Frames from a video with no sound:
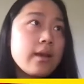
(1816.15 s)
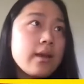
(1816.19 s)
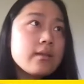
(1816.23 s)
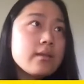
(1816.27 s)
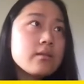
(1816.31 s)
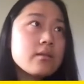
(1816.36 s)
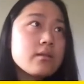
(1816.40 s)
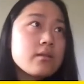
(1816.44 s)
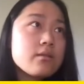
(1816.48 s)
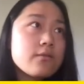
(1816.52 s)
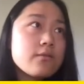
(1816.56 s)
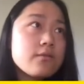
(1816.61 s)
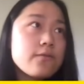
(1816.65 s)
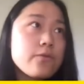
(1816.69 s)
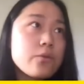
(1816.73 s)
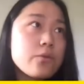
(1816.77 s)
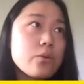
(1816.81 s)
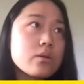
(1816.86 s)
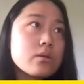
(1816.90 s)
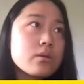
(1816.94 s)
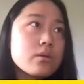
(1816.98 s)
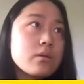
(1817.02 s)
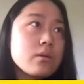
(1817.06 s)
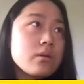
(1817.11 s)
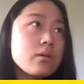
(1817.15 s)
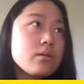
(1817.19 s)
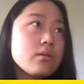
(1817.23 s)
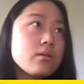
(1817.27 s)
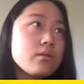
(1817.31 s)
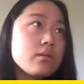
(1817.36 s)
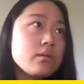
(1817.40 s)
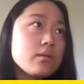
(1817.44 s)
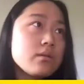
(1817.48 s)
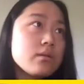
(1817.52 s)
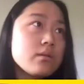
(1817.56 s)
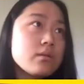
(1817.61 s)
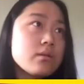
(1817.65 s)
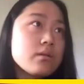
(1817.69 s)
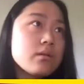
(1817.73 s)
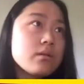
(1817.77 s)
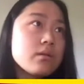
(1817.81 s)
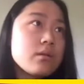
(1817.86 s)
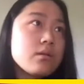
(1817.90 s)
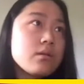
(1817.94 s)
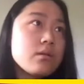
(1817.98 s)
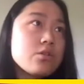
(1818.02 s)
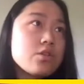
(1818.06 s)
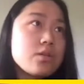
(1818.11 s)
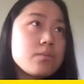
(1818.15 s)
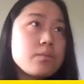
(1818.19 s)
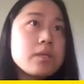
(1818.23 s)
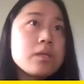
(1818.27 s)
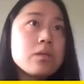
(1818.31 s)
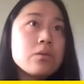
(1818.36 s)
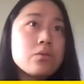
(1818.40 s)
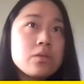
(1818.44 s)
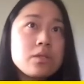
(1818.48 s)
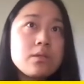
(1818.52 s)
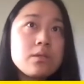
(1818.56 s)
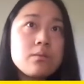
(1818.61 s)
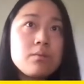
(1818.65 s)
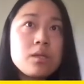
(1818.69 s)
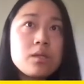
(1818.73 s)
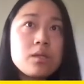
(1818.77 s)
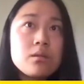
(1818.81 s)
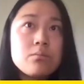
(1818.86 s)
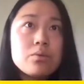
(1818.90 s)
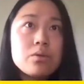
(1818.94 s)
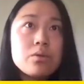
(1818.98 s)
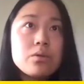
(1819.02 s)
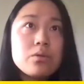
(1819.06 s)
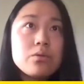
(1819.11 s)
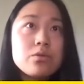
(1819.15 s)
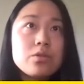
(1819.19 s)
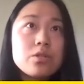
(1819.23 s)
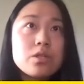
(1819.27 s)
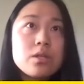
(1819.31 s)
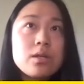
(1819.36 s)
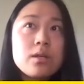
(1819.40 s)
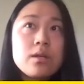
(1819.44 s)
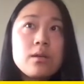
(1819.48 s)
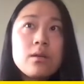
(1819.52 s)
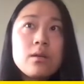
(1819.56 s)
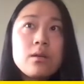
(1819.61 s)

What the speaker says: And then for the GPACV approach,